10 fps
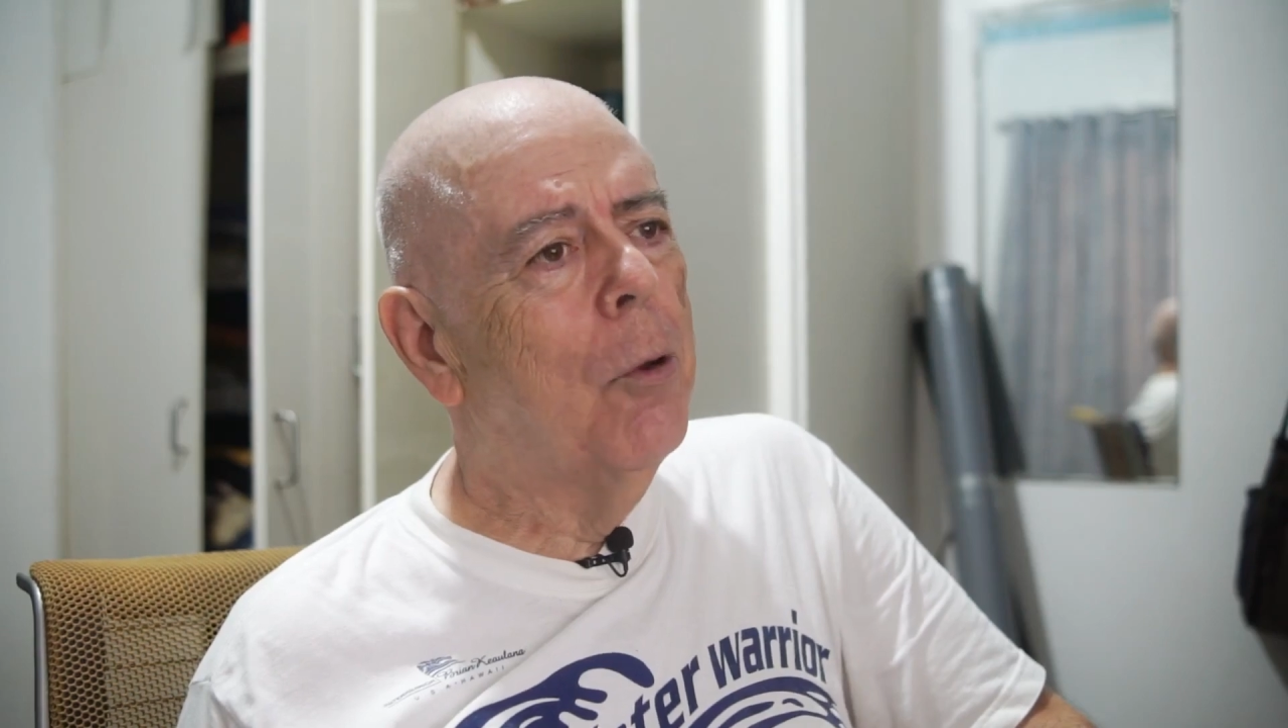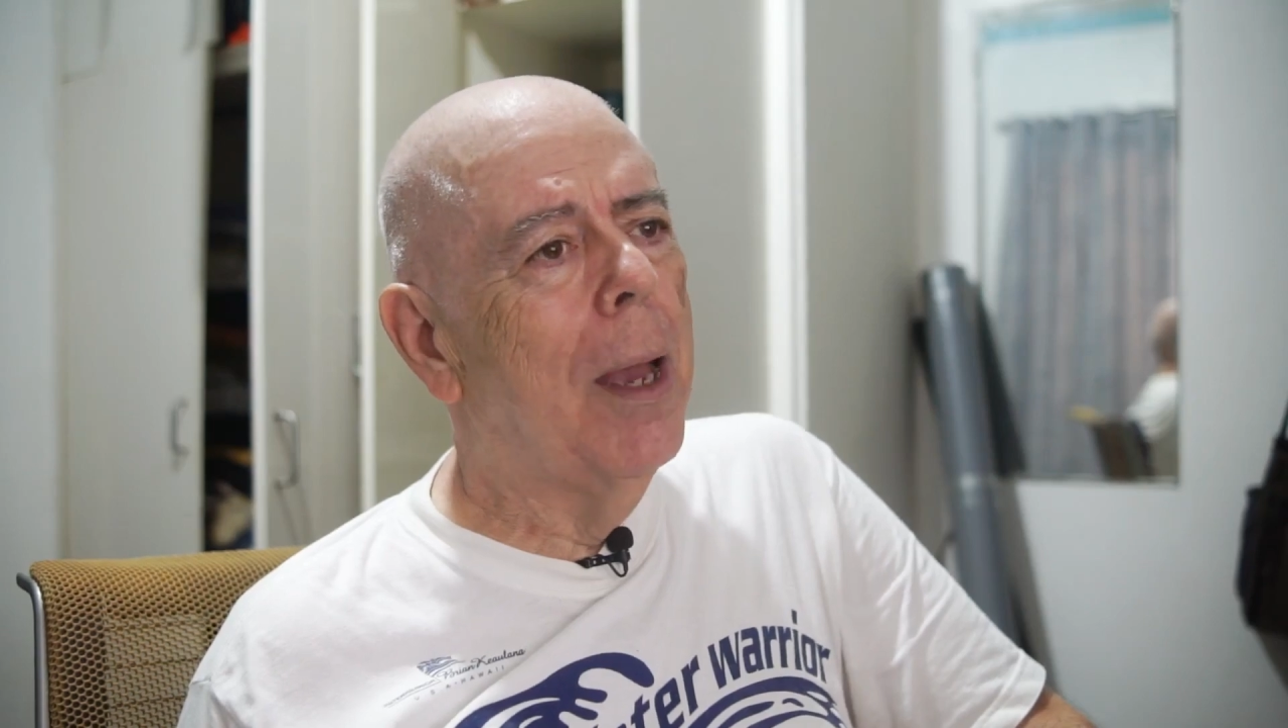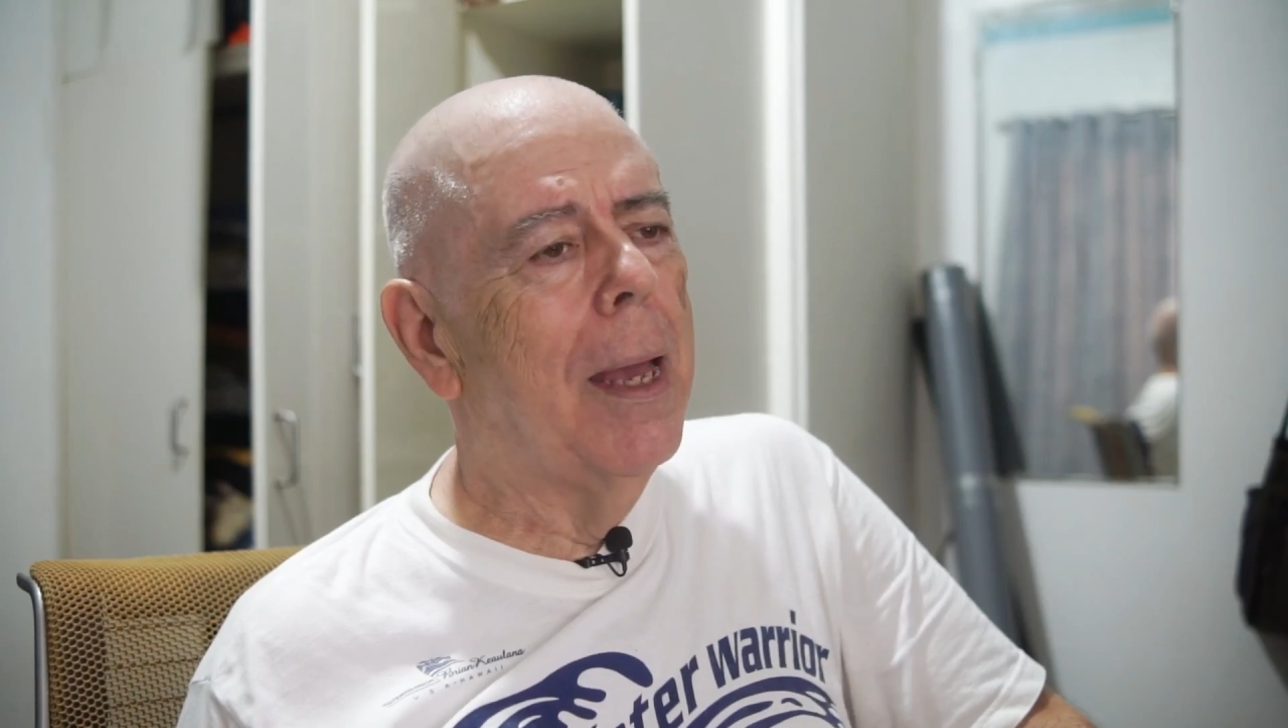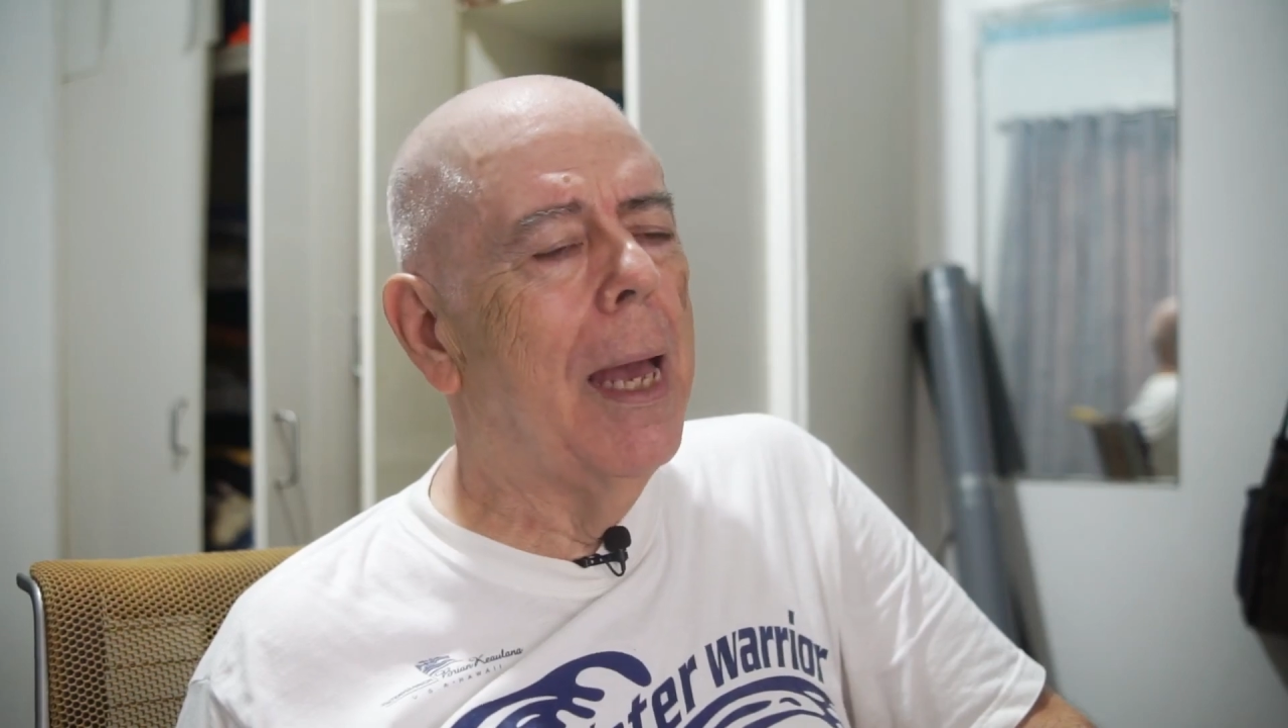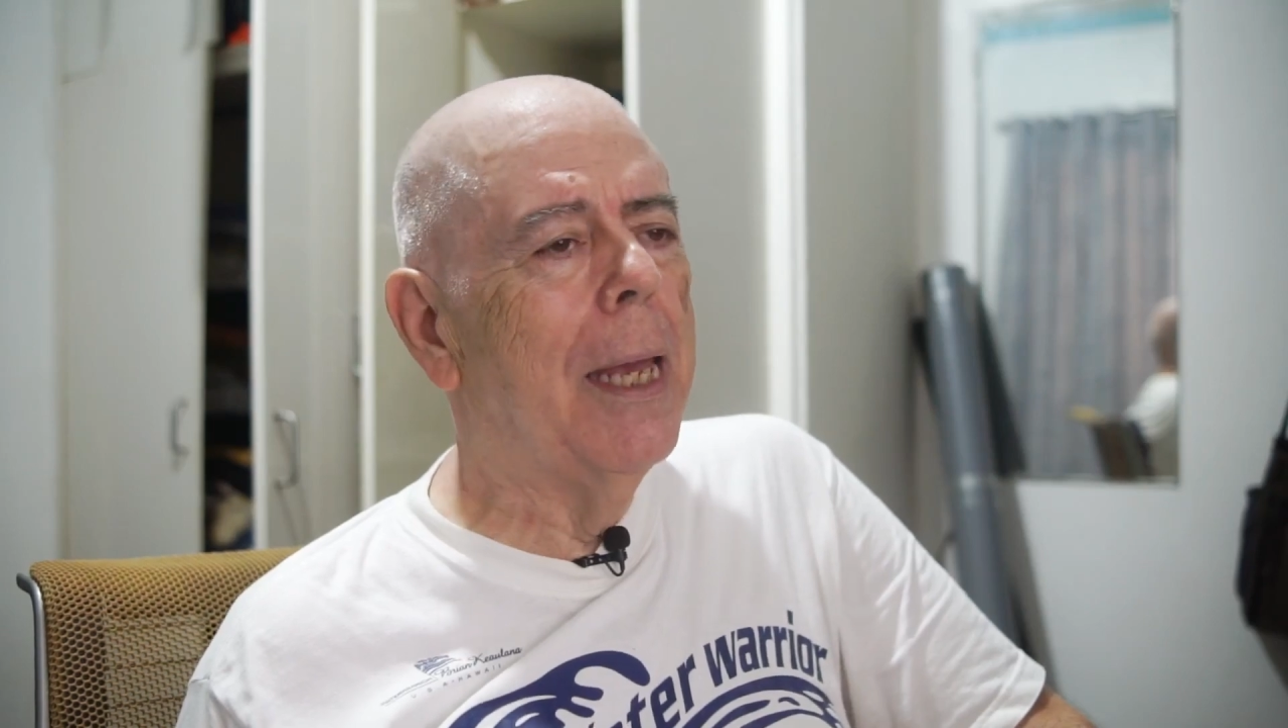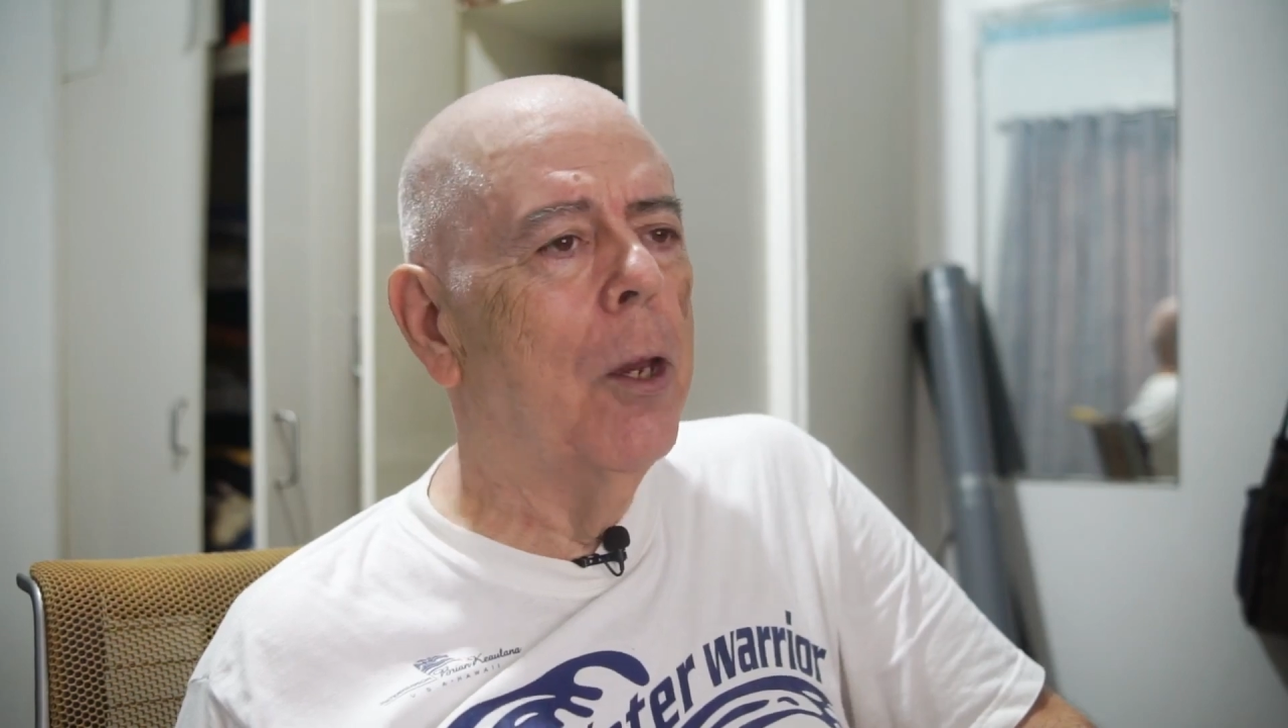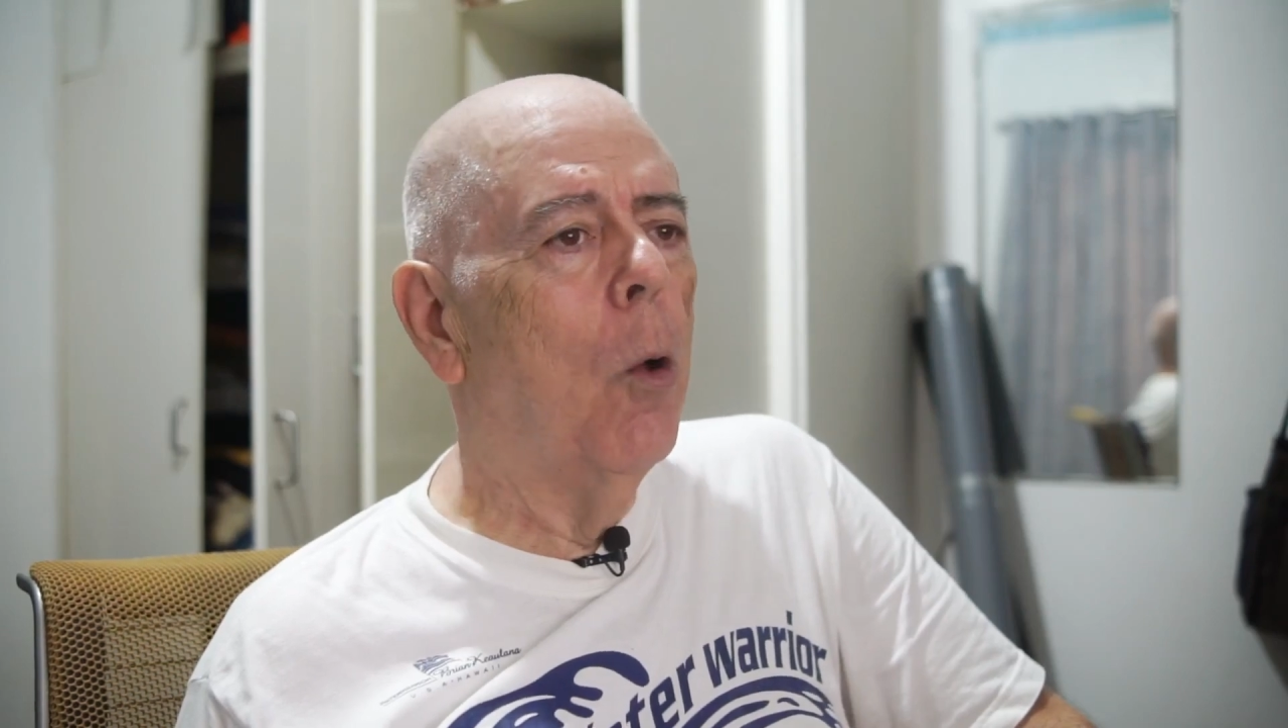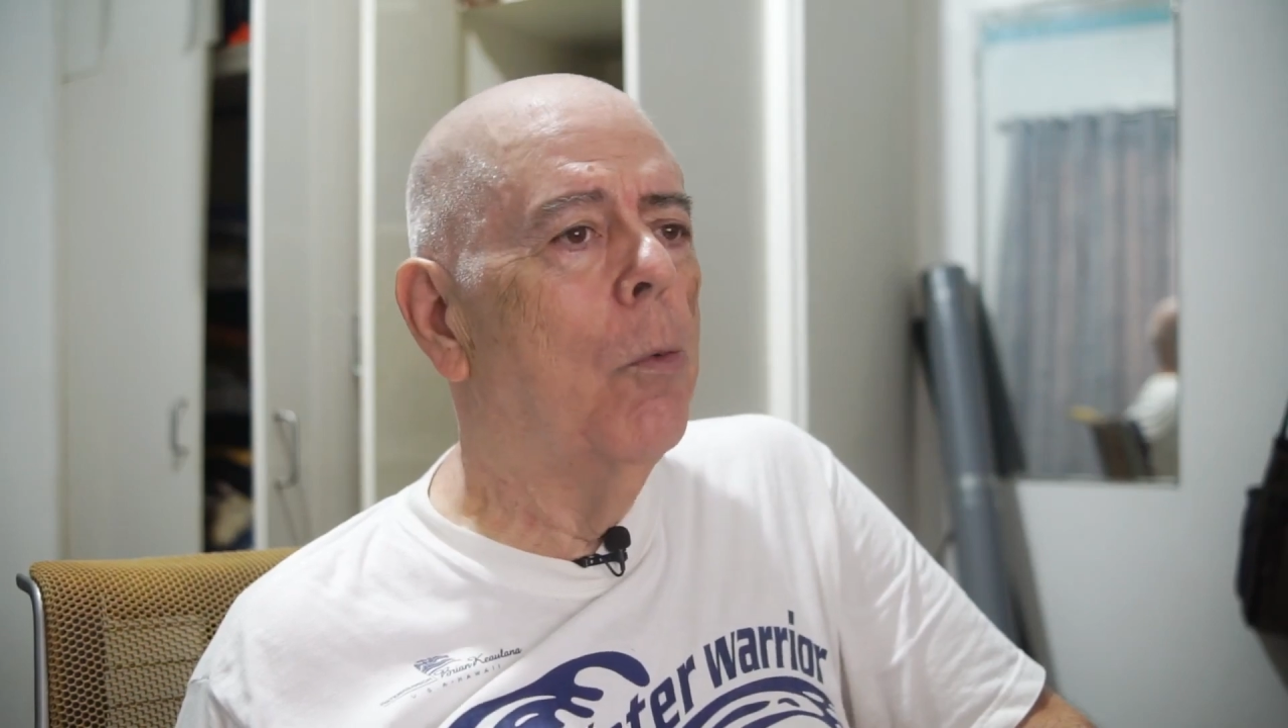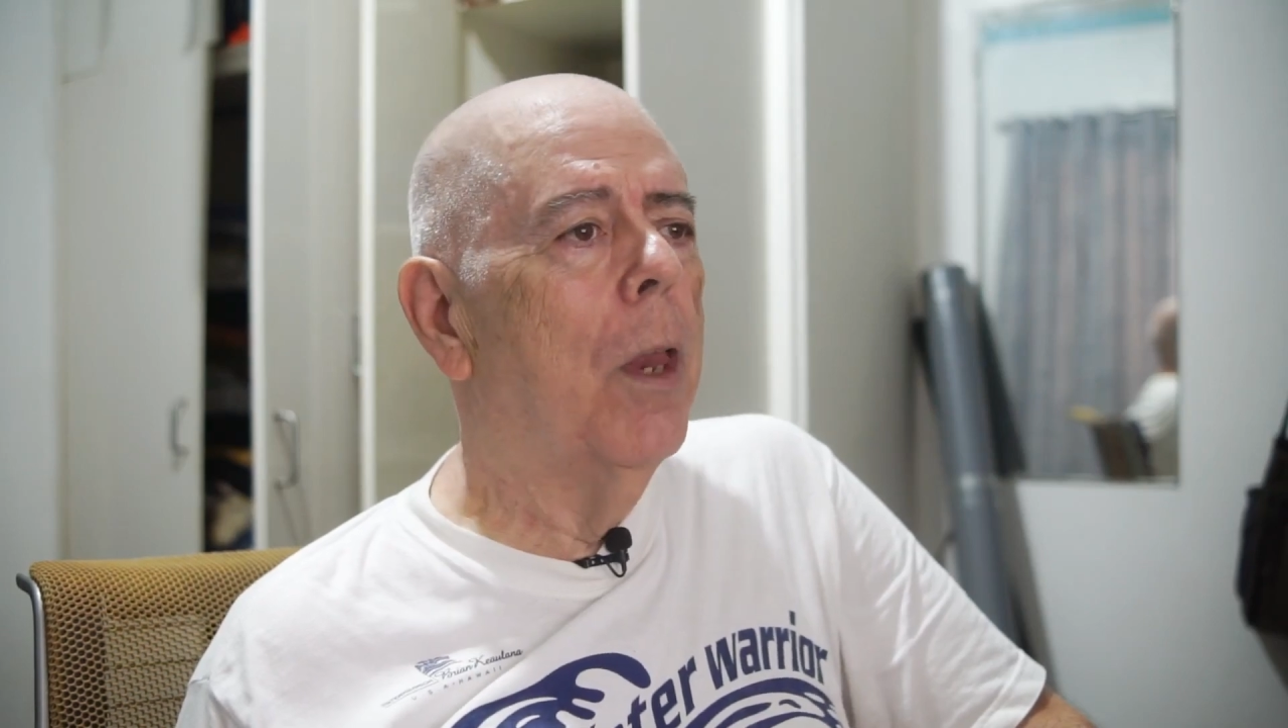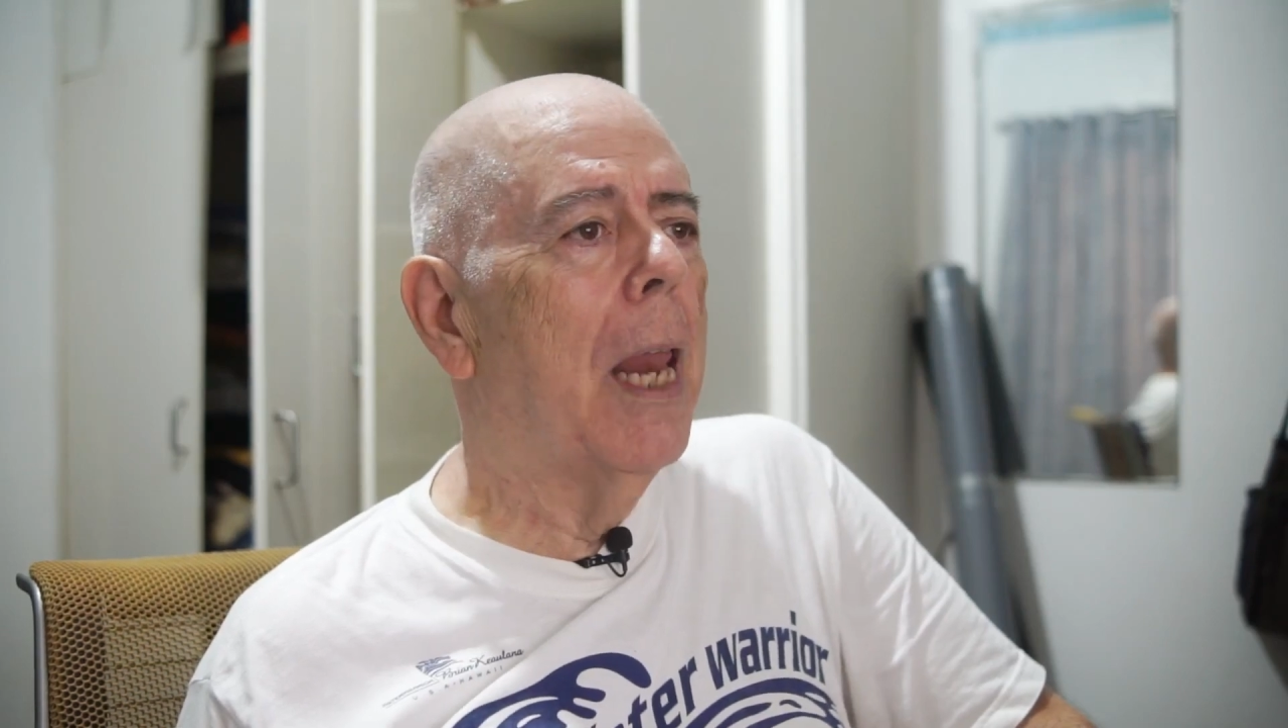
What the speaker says: I know the